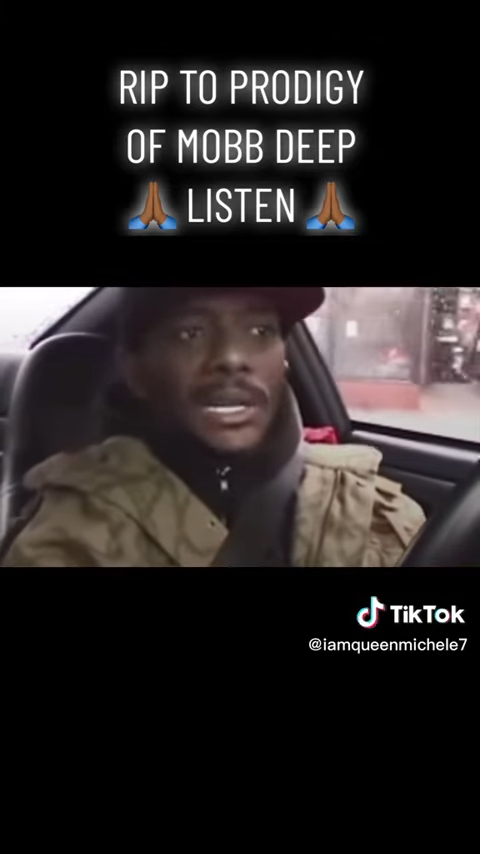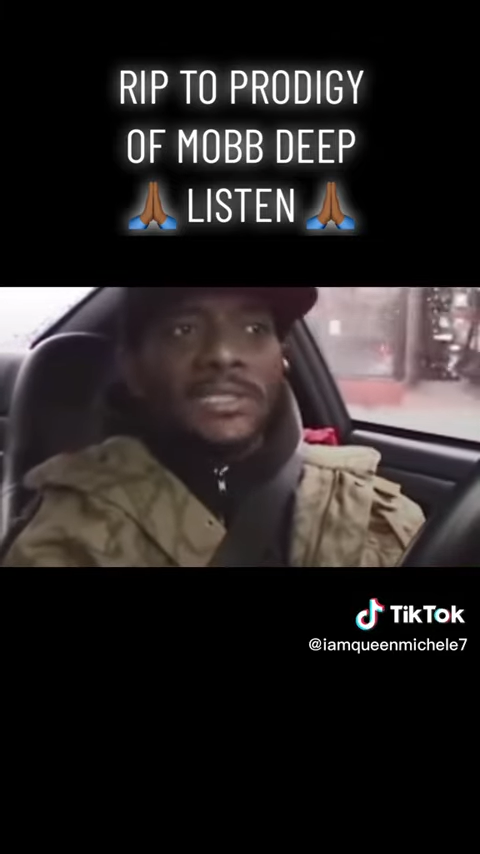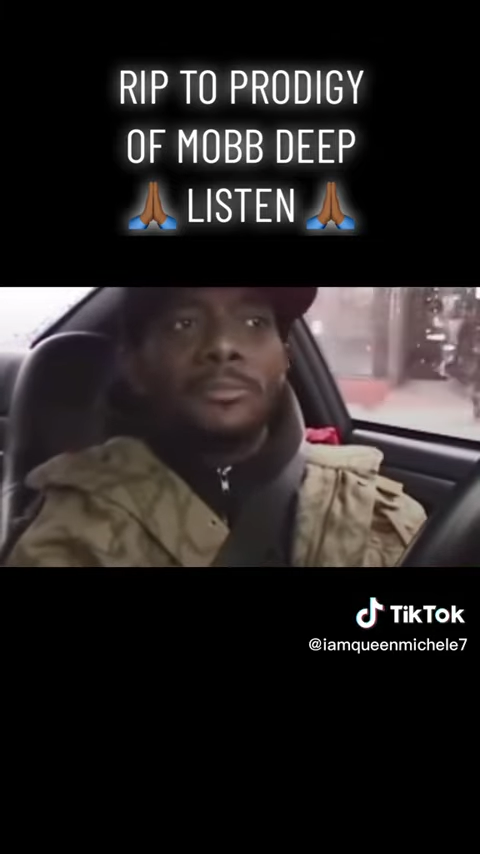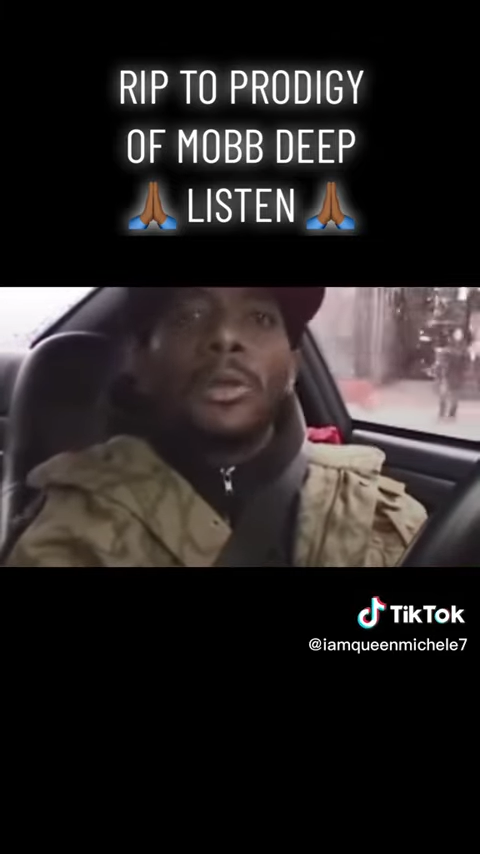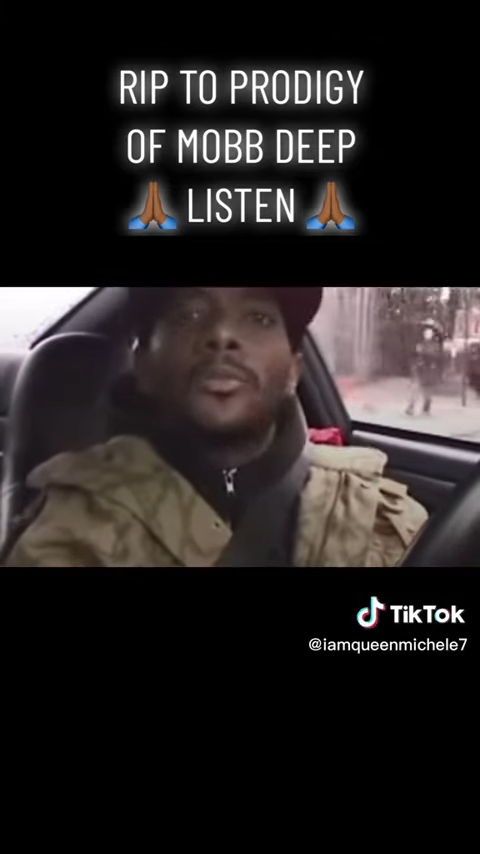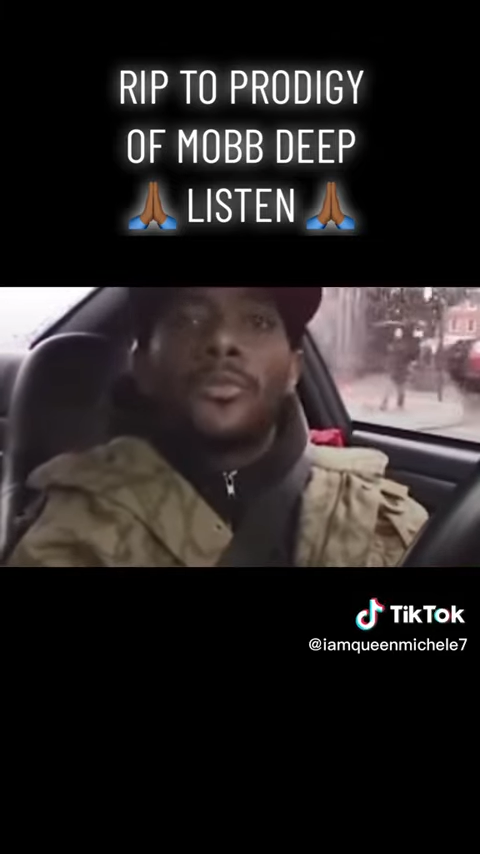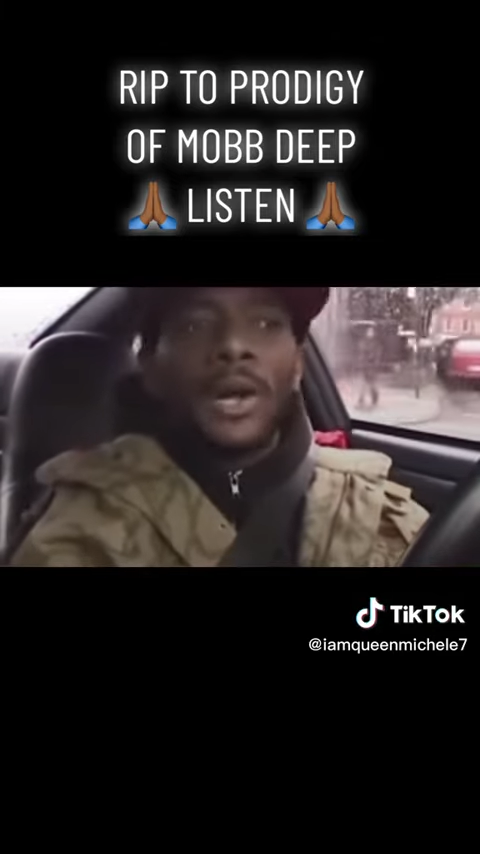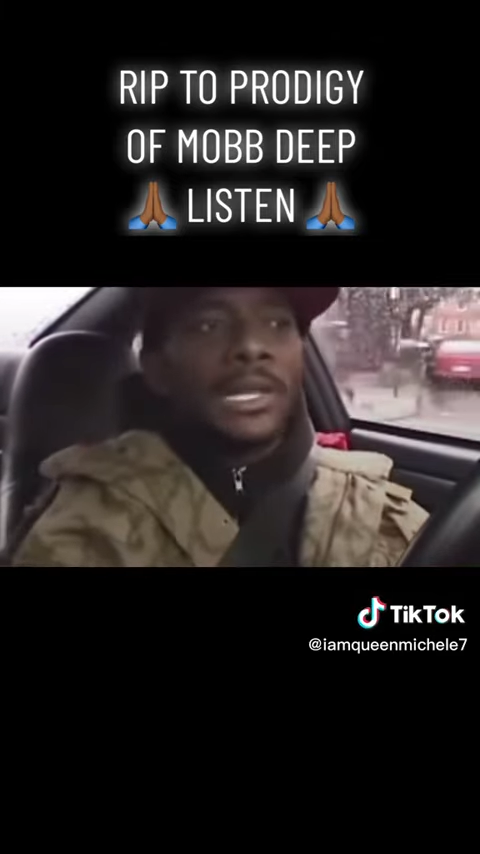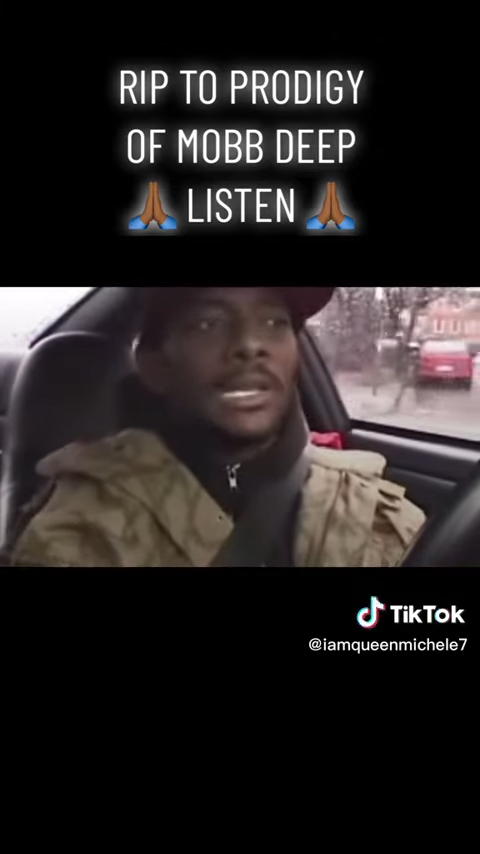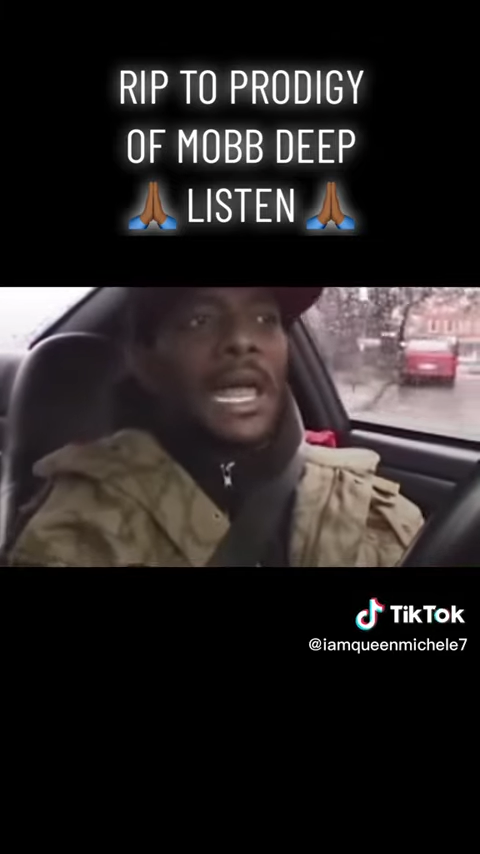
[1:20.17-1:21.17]
That's a
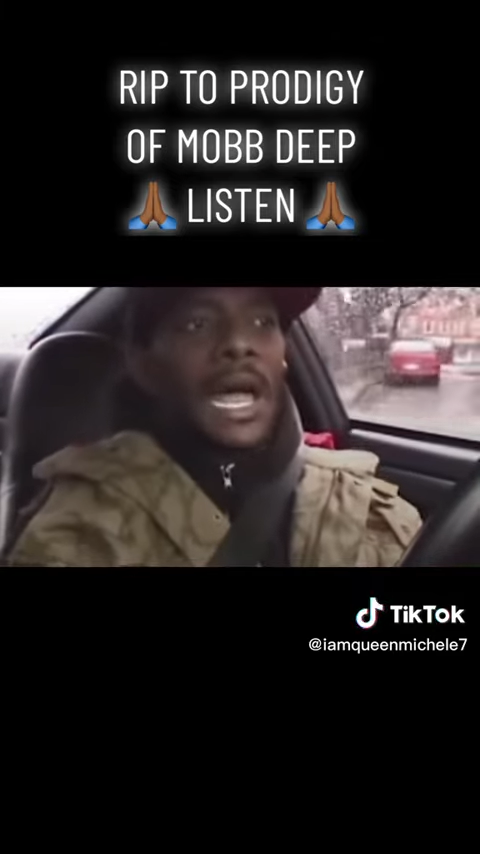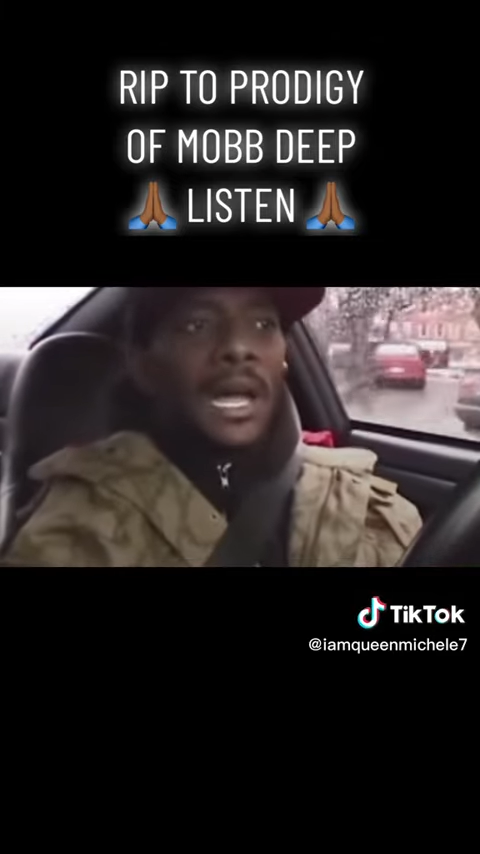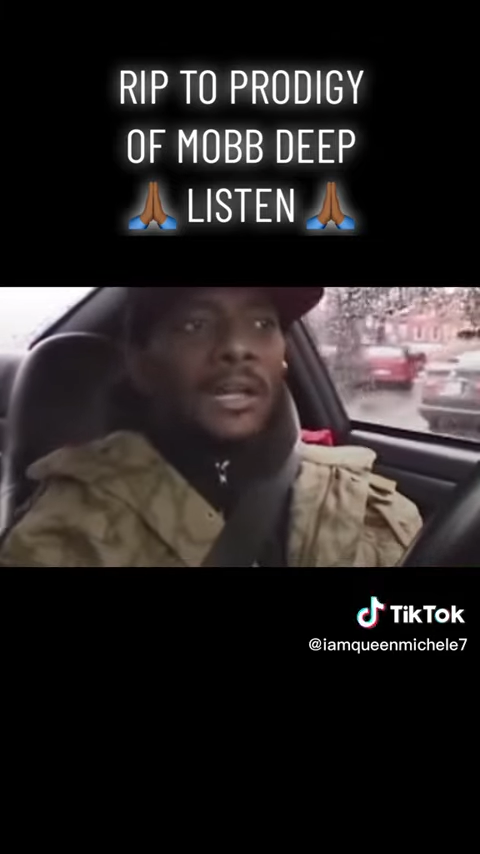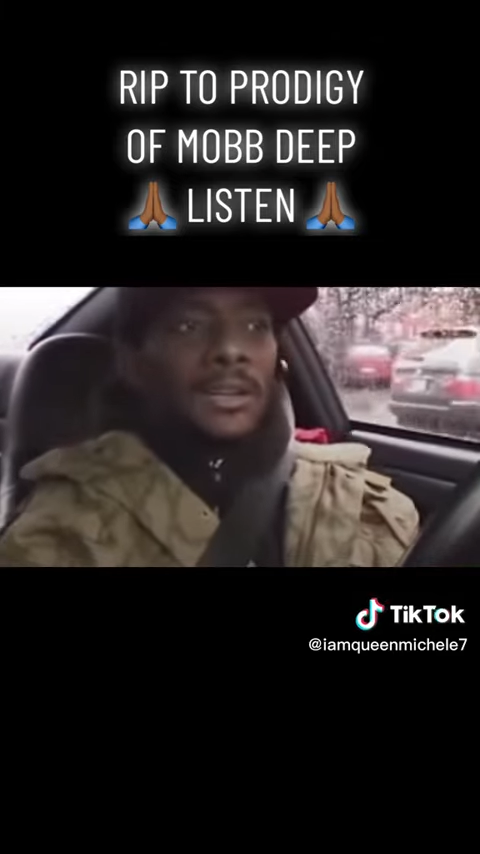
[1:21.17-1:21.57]
motherfucking lie